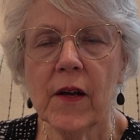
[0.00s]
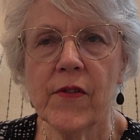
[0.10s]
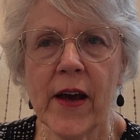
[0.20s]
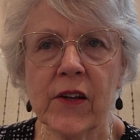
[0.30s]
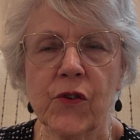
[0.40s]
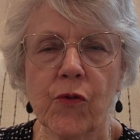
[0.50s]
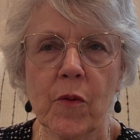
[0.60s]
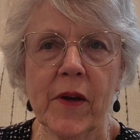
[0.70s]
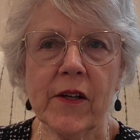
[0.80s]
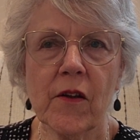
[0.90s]
That is for
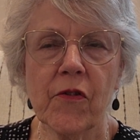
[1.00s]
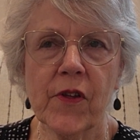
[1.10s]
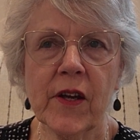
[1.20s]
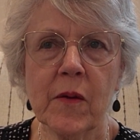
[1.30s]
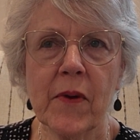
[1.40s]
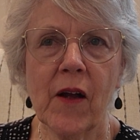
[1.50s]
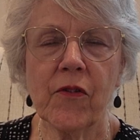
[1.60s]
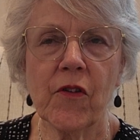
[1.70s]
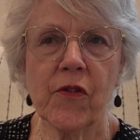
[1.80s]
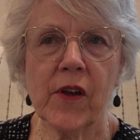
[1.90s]
me to think about
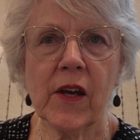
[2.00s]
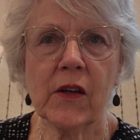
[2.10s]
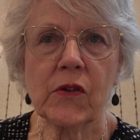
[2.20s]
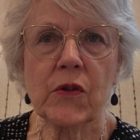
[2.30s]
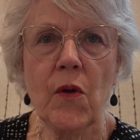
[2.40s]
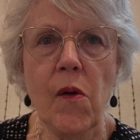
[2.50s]
the things,